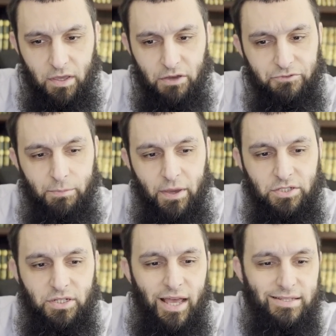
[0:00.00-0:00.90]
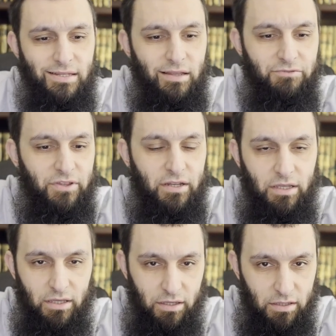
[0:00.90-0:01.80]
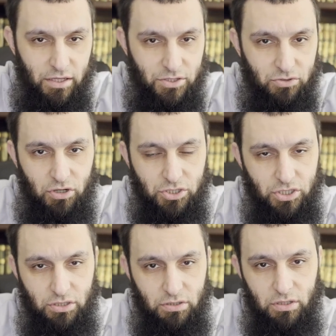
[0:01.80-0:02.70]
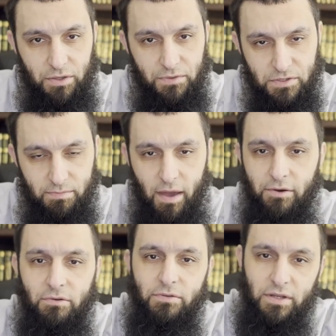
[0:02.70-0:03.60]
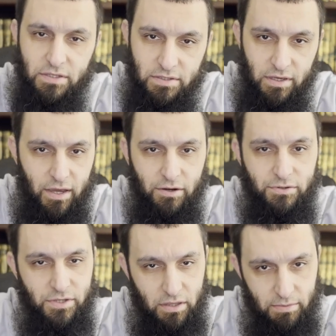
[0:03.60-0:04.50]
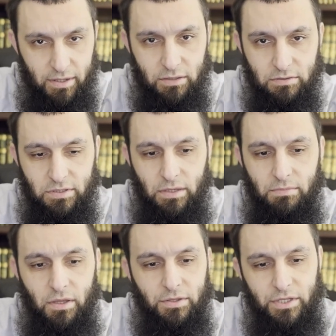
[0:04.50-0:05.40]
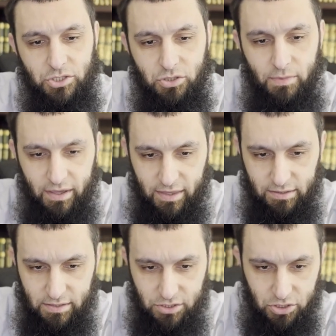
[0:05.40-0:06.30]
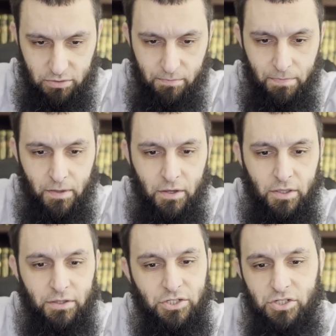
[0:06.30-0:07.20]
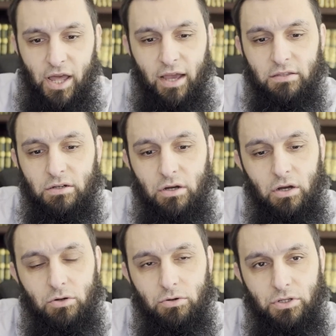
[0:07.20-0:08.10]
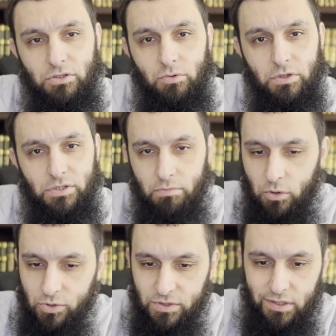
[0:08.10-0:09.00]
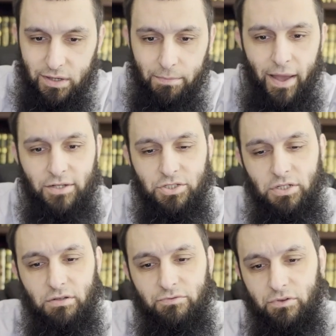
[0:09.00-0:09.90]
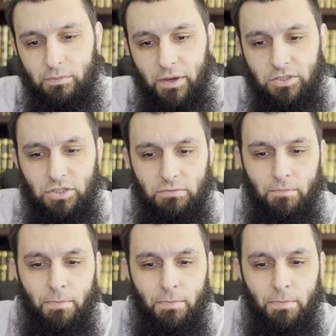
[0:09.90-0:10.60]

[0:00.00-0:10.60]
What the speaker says: If the patient hasn't left any instruction in this matter, then it's the heirs and the medical team that should make that decision. They should act according to what is most compassionate for the patient.